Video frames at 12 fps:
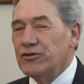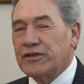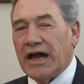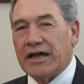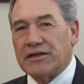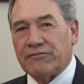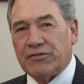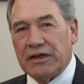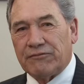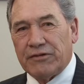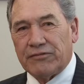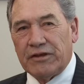can't
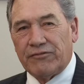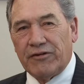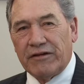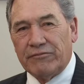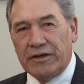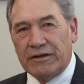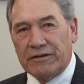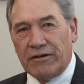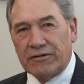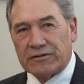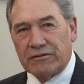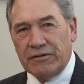defend $55 million
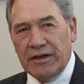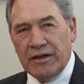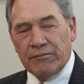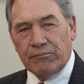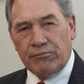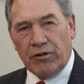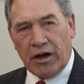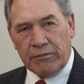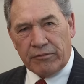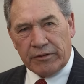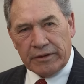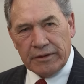of
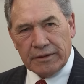bribery.